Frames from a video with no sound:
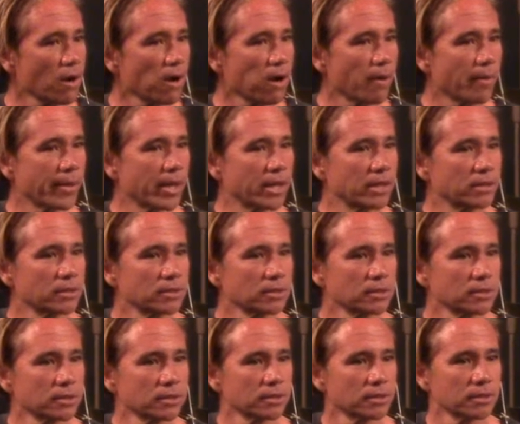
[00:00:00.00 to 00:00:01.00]
I'm like,
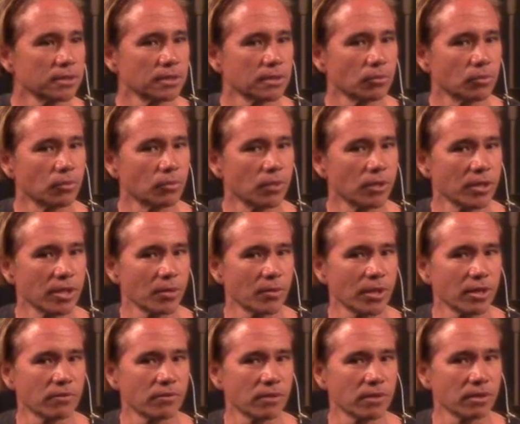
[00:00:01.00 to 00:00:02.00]
What are they
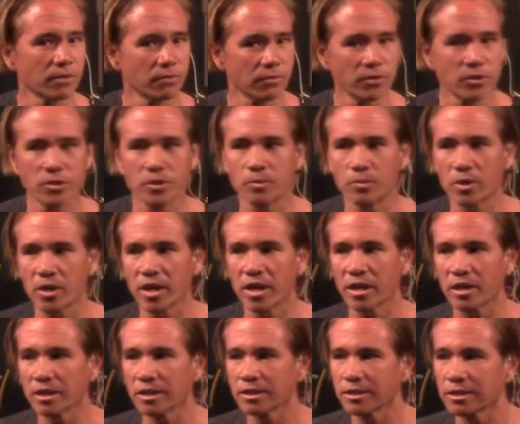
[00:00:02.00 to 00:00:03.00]
waiting for? For you to pray.